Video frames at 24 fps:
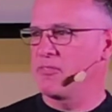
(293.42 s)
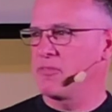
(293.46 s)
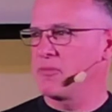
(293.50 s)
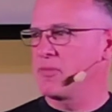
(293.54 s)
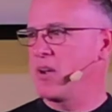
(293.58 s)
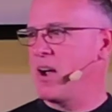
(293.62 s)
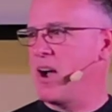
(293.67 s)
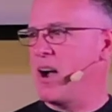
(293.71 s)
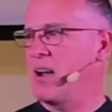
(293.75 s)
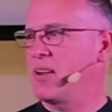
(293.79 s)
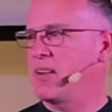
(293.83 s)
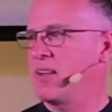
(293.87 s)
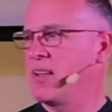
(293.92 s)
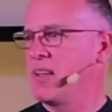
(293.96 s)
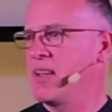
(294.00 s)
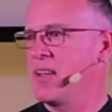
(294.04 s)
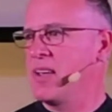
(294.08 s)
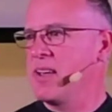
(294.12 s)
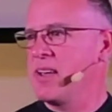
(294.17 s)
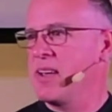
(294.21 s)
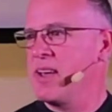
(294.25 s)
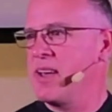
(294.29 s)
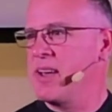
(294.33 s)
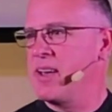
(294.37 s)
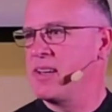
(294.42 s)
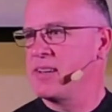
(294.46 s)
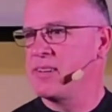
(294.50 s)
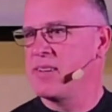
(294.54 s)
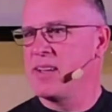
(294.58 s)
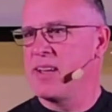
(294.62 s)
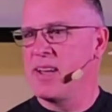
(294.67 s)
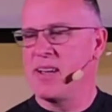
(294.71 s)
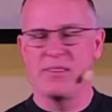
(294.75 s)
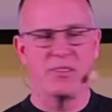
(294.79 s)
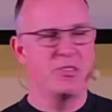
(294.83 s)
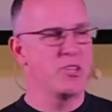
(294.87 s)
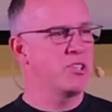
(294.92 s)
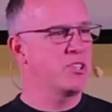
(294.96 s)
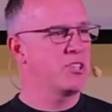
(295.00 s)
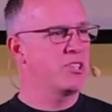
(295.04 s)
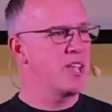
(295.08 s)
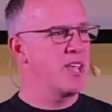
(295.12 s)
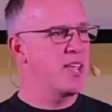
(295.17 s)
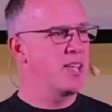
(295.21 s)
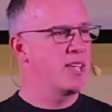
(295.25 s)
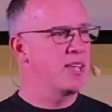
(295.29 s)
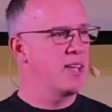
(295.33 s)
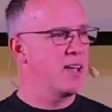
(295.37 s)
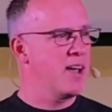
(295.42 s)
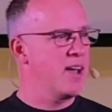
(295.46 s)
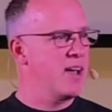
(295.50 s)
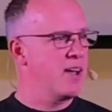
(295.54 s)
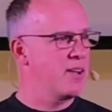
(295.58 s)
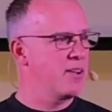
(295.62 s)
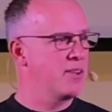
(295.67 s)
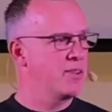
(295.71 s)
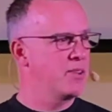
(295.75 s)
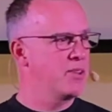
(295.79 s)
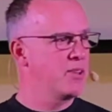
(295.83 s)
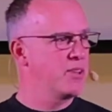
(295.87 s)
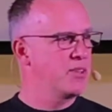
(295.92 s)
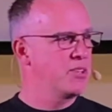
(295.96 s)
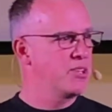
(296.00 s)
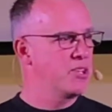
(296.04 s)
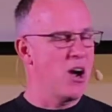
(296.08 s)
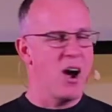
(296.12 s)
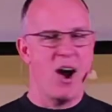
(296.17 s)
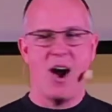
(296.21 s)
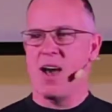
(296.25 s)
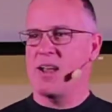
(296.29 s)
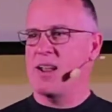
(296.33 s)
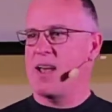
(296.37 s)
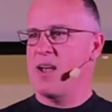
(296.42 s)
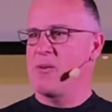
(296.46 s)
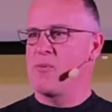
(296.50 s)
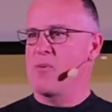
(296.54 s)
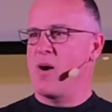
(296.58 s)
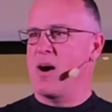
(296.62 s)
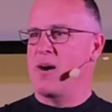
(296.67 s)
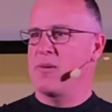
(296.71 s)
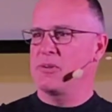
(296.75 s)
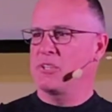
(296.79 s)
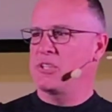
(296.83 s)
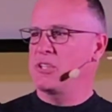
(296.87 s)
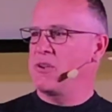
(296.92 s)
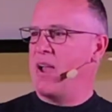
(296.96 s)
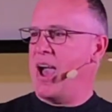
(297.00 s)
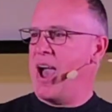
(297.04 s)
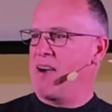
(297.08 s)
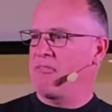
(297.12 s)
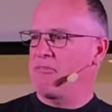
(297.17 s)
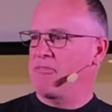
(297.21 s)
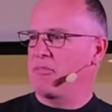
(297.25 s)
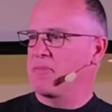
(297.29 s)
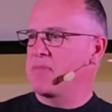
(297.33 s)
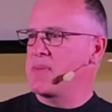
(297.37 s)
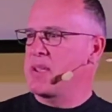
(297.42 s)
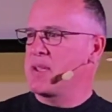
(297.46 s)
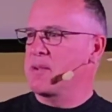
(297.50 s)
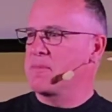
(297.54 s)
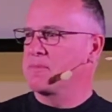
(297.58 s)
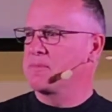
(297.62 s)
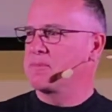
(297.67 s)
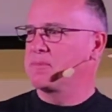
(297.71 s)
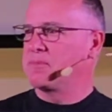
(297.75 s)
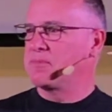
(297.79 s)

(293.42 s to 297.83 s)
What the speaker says: from God? And just say, God, I want what you have for me.